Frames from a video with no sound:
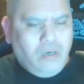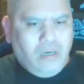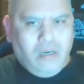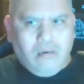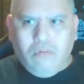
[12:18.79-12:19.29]

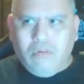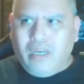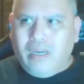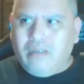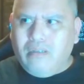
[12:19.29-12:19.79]
who was
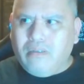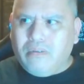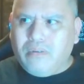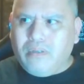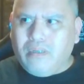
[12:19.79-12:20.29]
that?
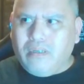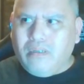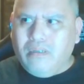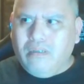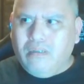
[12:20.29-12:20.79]
To
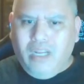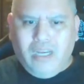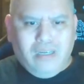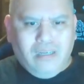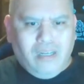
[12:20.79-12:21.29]
Nick?